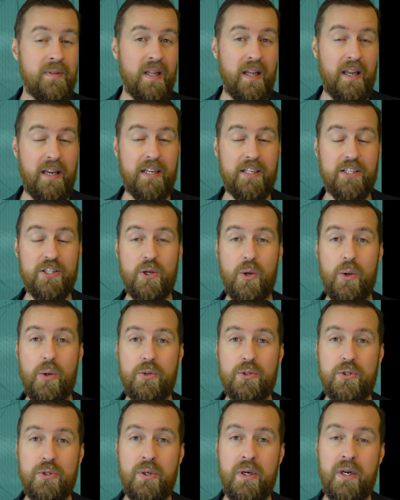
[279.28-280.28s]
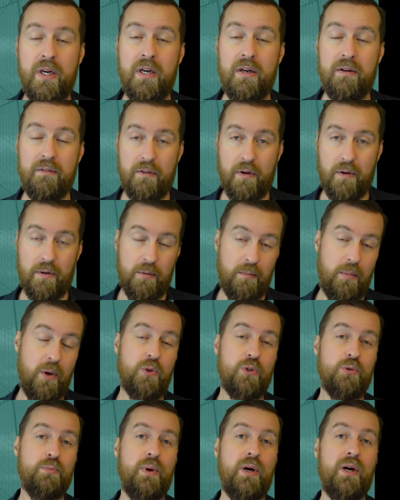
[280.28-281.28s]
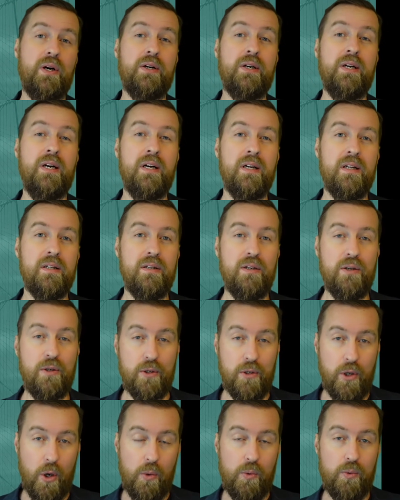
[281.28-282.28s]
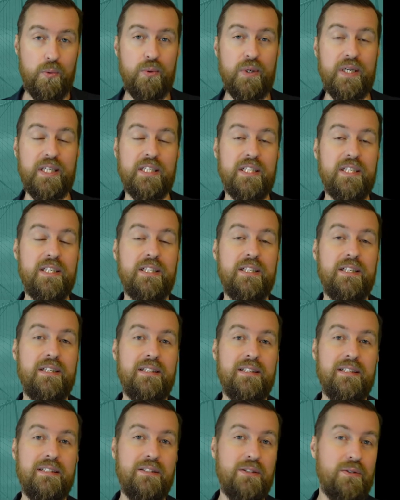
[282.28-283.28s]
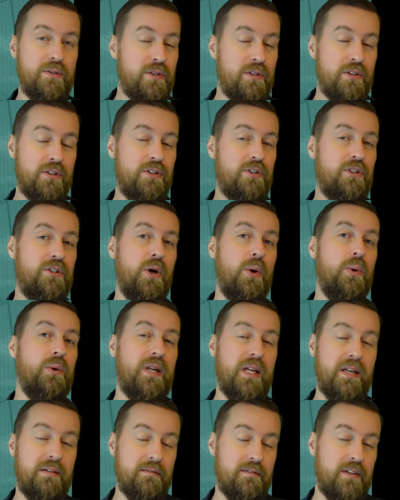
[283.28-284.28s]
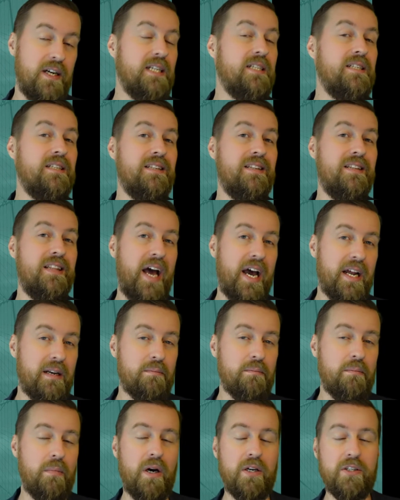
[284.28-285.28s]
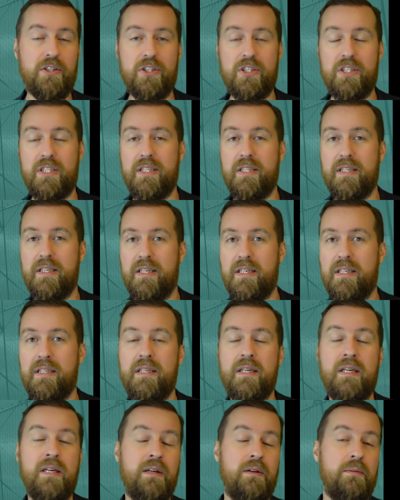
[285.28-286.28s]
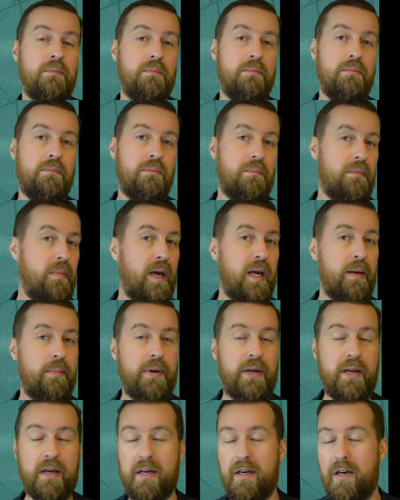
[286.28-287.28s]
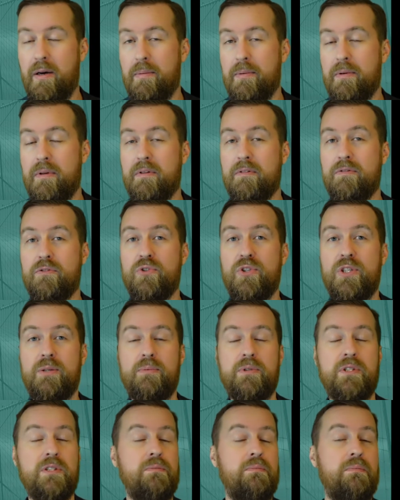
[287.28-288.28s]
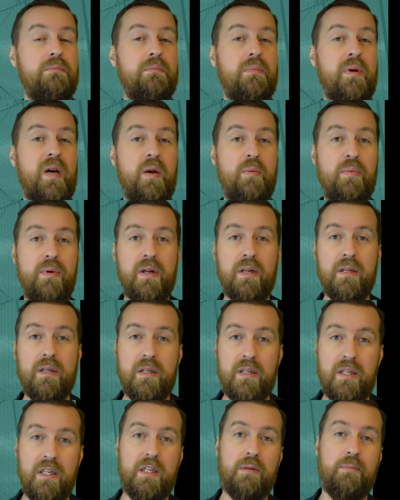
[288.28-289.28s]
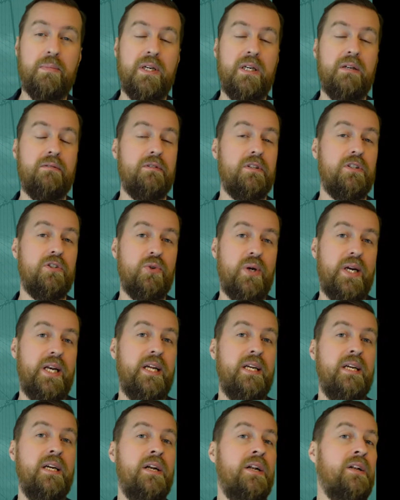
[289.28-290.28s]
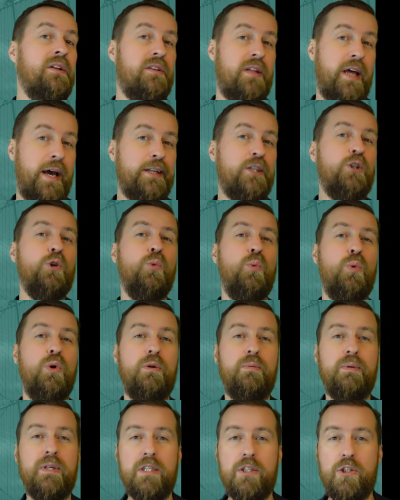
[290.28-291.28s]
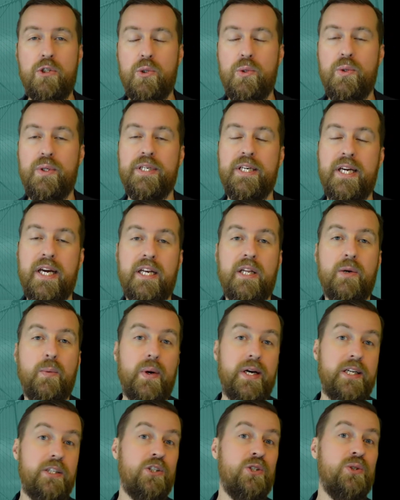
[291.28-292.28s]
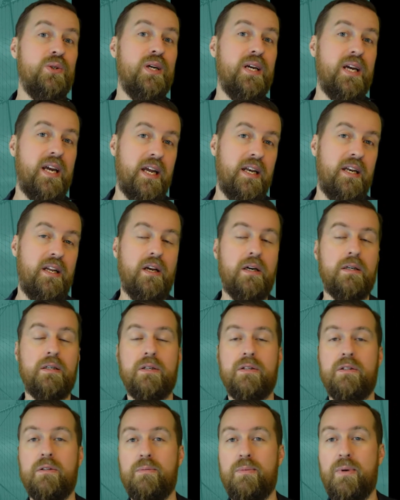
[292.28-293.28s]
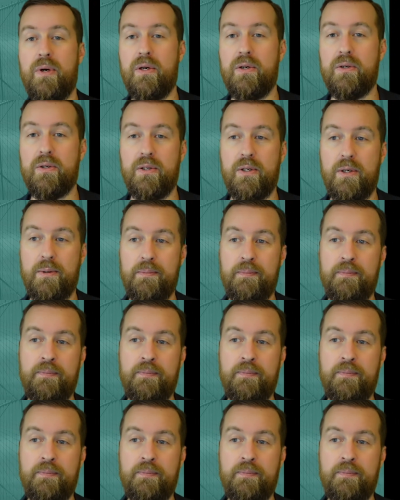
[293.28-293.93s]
It's also, for the most part, low risk. You don't invest that much in it. Maybe a couple of trips, maybe a little bit of a training that you would be doing anyway to any other partner.